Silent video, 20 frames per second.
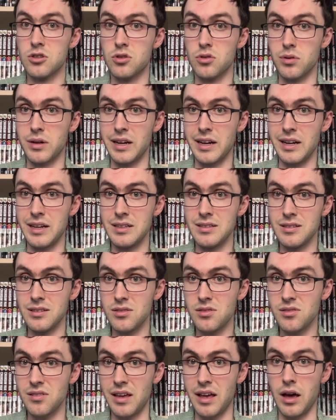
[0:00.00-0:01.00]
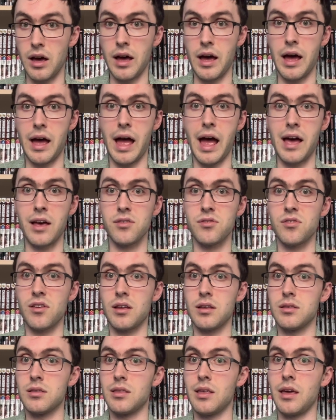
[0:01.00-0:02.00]
greens as
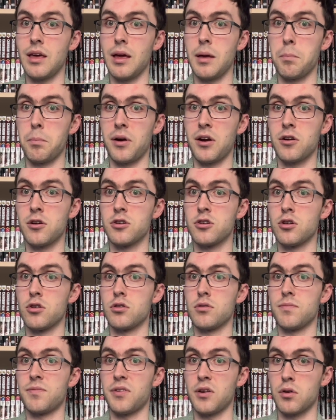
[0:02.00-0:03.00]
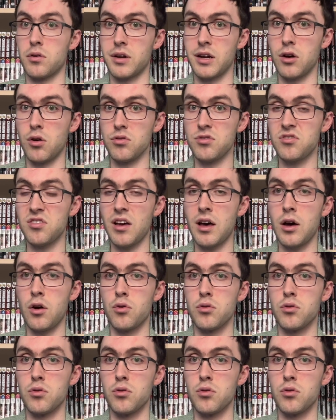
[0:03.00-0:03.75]
the Imperator Furiosa,